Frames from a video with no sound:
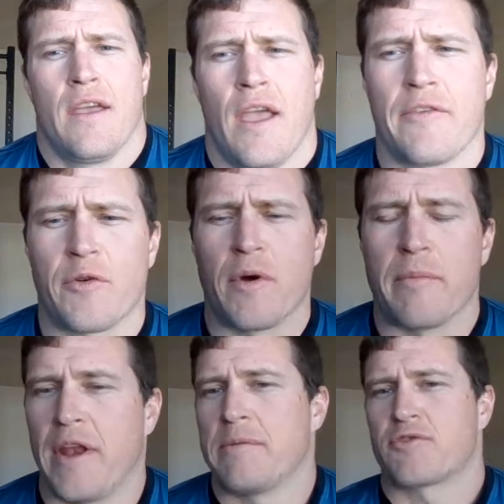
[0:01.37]
Hey everyone,
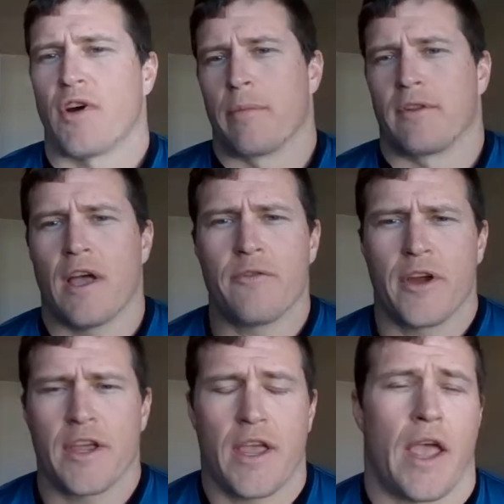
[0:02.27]
my name is Robert
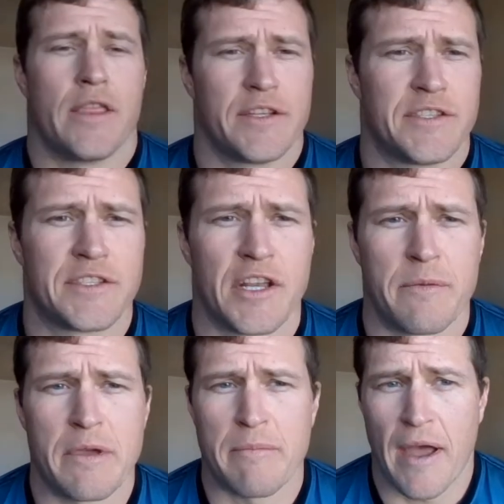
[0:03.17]
Levering, and this is going
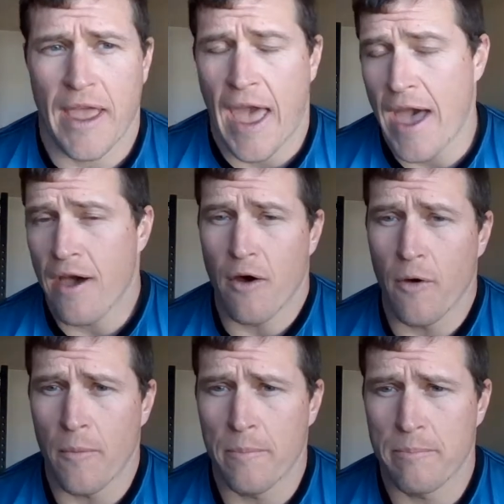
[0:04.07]
to be my
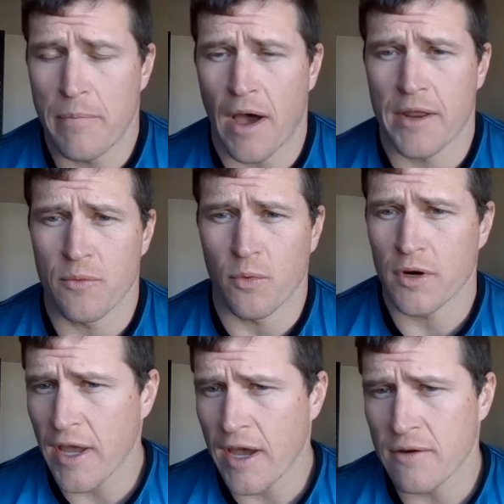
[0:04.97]
at-home body
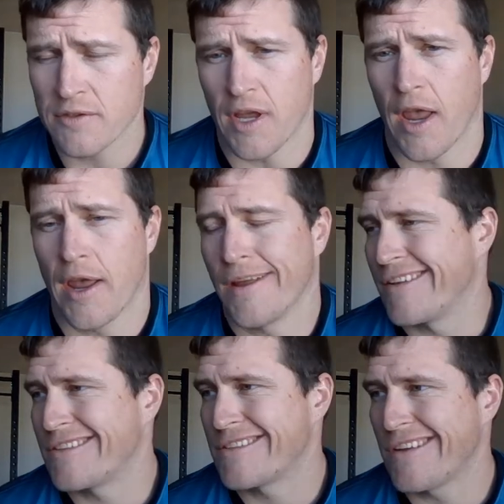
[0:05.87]
workout,
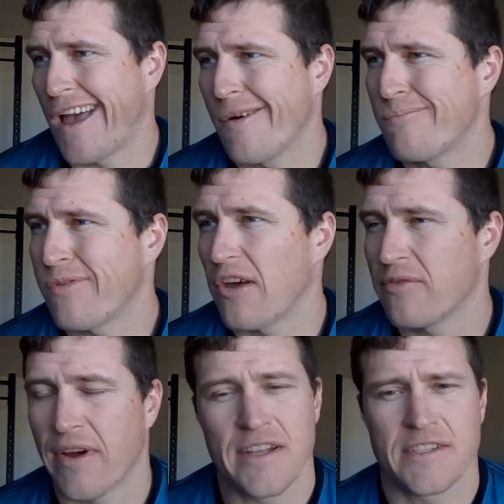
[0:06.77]
and I'll probably
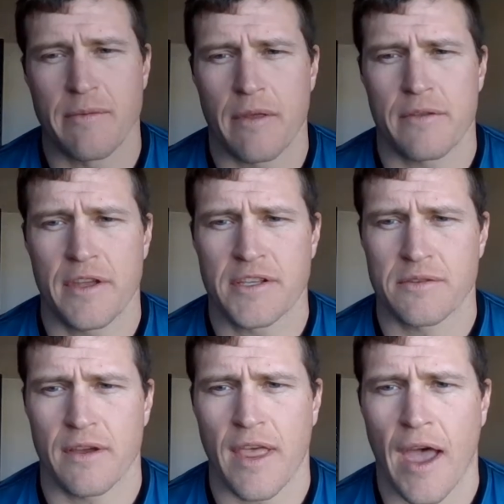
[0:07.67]
find some other things
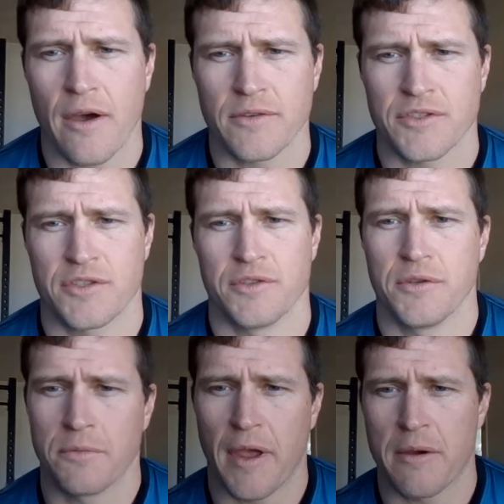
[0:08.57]
around the house
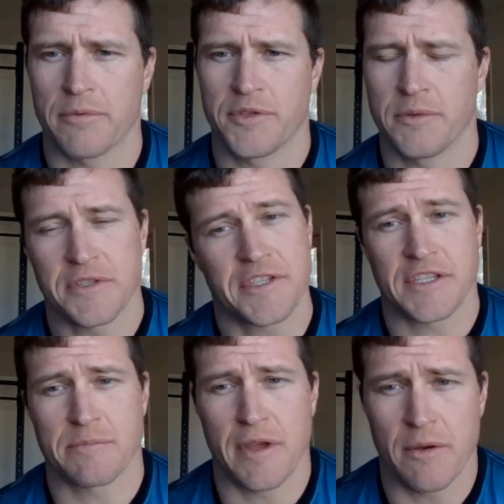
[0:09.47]
to be able to
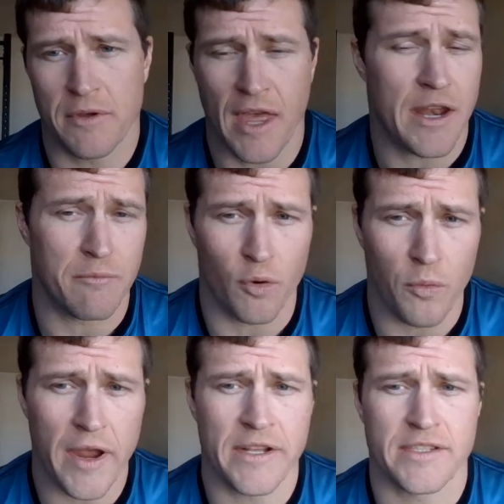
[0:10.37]
assist me with adding more
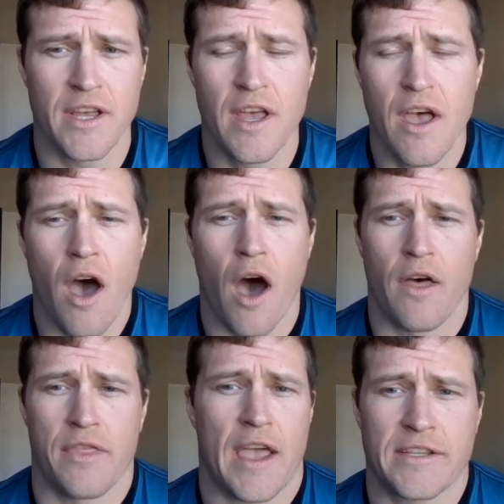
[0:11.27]
weights
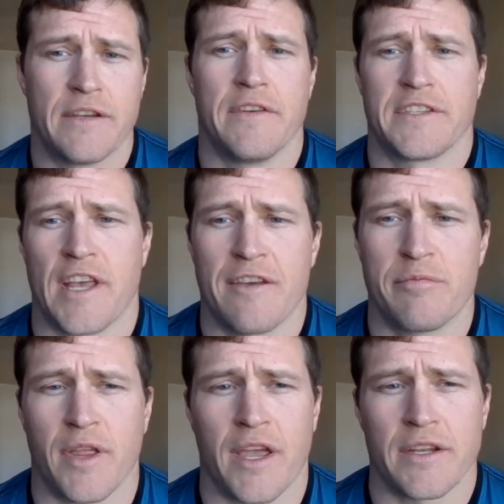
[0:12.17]
on the activities I have
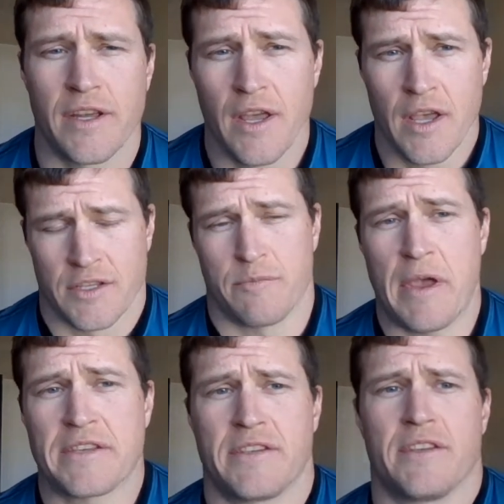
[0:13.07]
planned. So
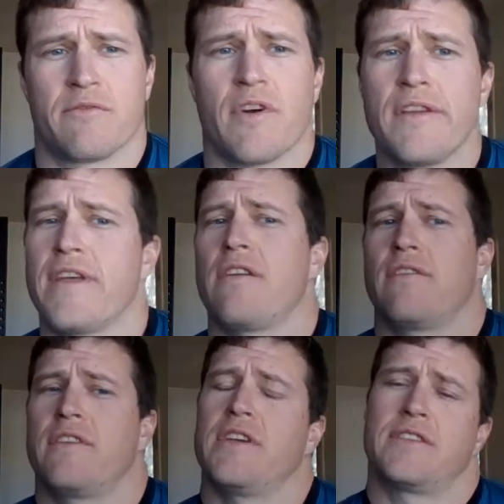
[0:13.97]
basically the rundown
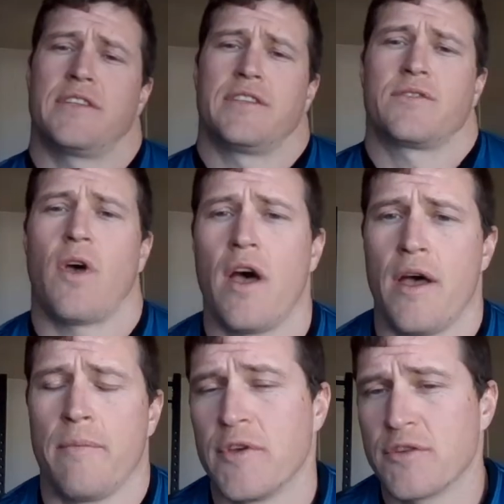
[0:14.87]
of this is
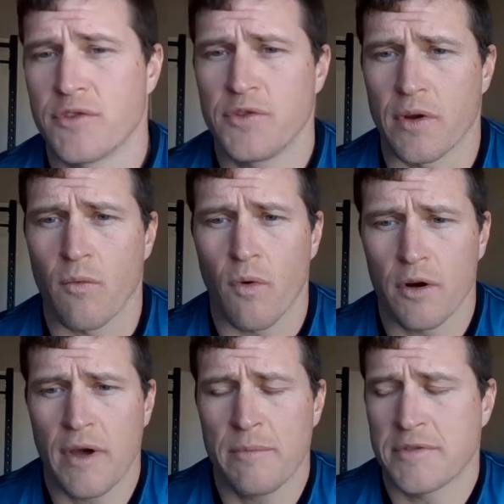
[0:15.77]
usually doing
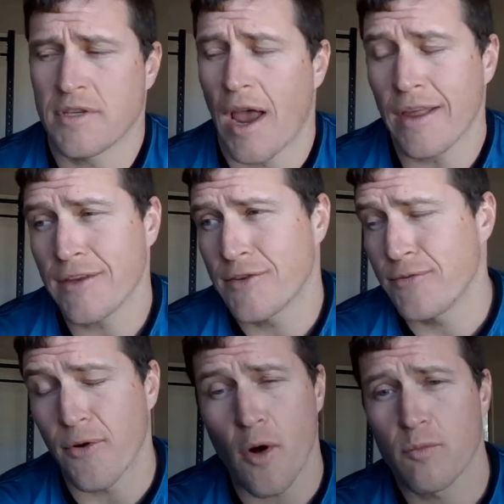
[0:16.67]
warm-ups. I like the
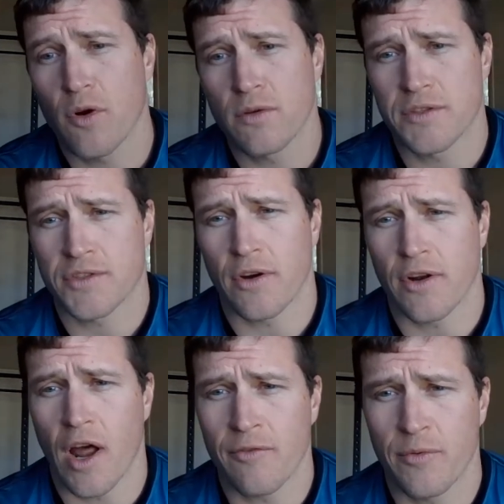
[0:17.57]
foam roll to start
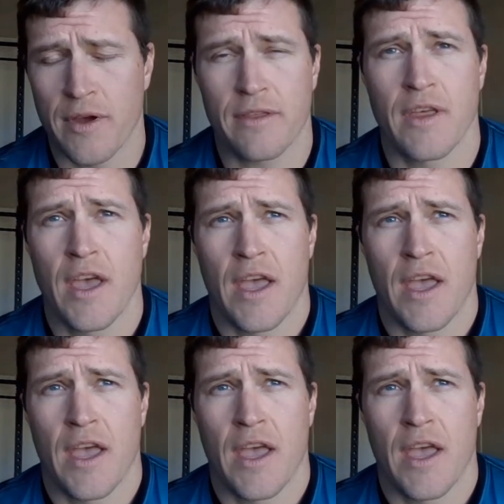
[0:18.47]
it off with.